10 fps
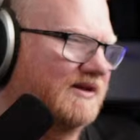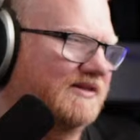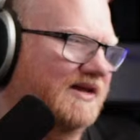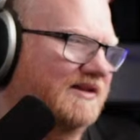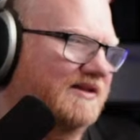
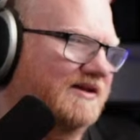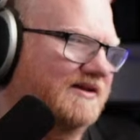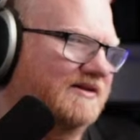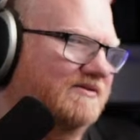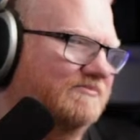like that
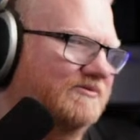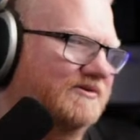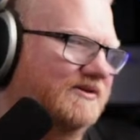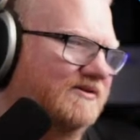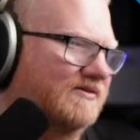line number
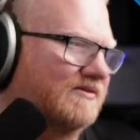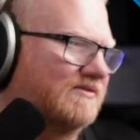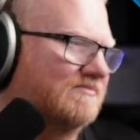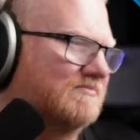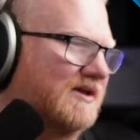
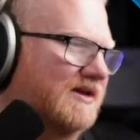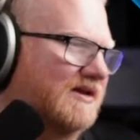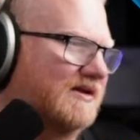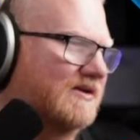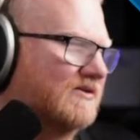is
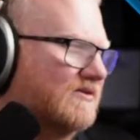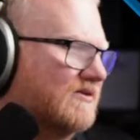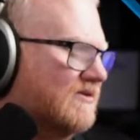I